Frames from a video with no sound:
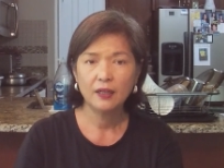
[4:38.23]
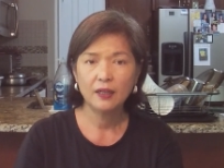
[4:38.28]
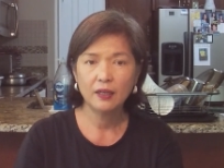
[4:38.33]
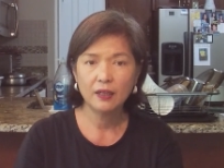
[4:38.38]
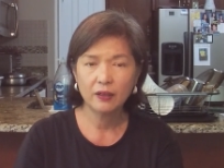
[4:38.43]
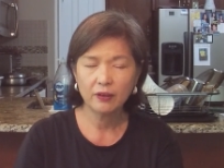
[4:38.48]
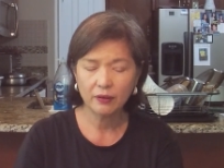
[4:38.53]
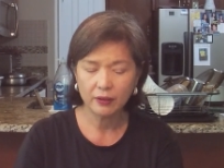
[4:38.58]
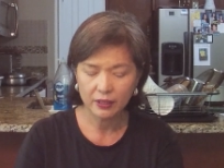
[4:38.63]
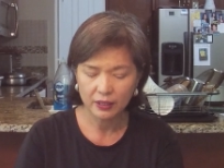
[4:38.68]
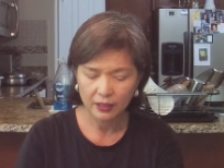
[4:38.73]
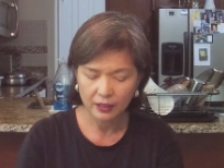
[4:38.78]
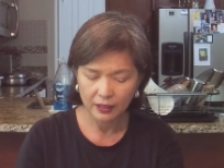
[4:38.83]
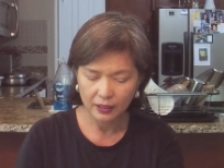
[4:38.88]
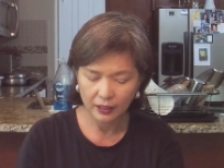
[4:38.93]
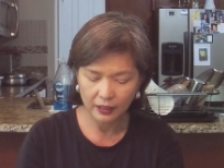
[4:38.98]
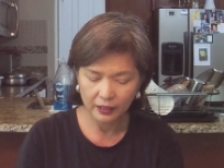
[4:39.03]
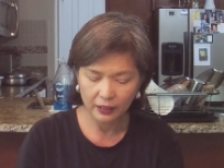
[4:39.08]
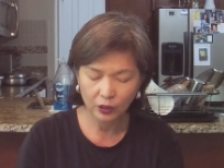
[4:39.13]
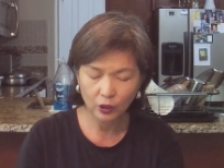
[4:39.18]
are
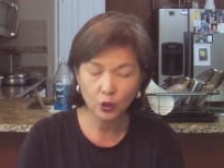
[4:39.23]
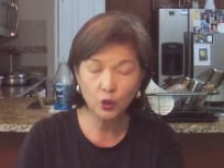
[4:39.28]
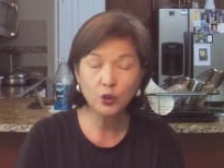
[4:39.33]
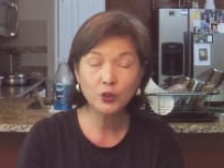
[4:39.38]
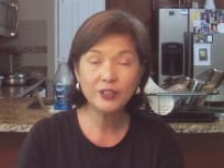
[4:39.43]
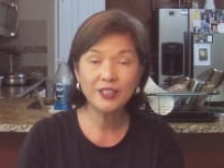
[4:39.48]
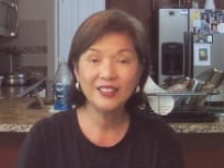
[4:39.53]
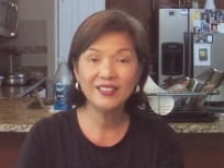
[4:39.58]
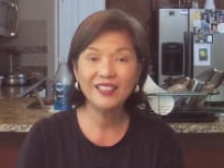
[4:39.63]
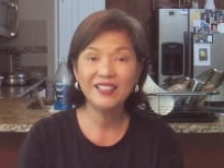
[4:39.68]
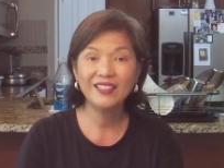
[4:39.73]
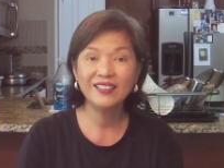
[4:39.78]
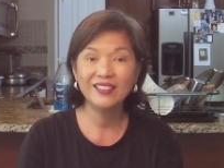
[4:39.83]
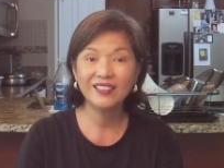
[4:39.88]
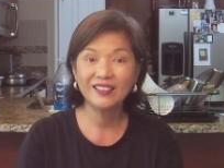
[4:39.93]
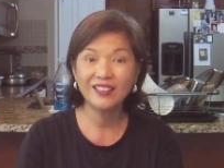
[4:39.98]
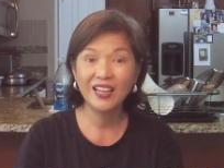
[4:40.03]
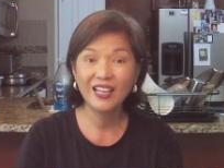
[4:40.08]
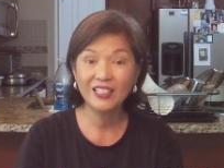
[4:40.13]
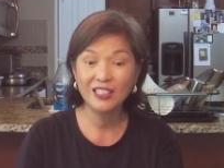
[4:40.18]
included in
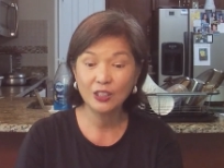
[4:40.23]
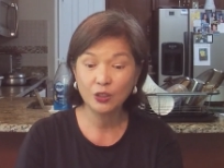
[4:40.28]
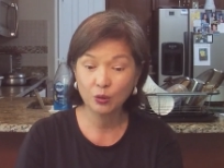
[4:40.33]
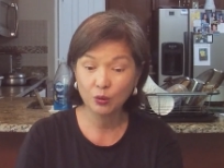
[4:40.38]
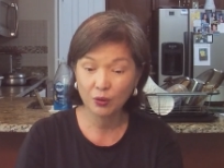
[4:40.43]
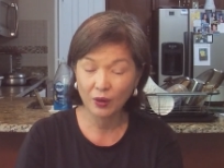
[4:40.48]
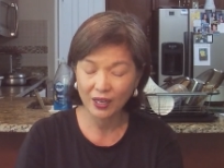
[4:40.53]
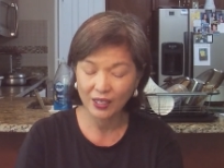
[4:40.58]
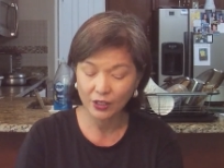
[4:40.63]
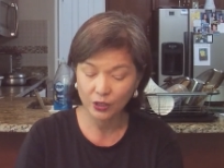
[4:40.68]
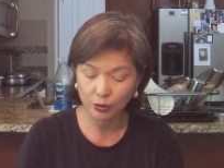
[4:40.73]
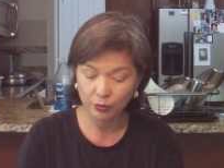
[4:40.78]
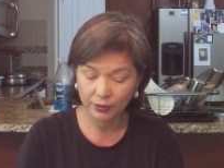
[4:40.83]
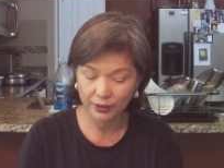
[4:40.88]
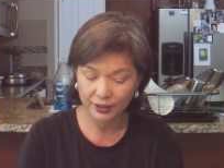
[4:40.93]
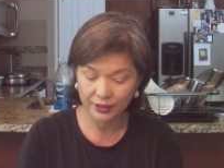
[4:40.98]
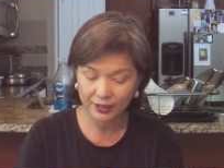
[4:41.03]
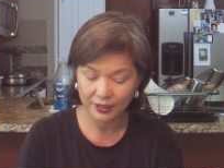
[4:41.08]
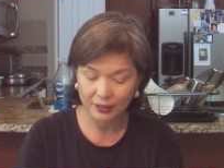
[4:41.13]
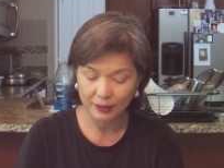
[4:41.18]
that 82
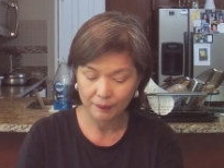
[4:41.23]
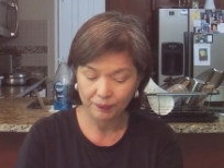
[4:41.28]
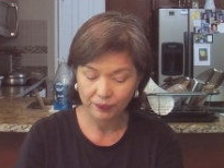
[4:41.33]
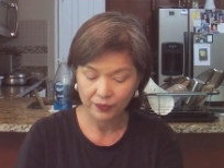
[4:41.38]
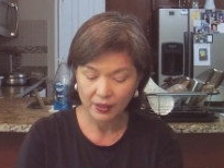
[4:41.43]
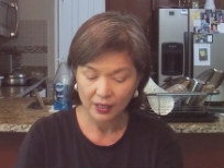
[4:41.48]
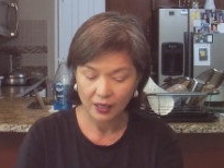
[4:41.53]
countries.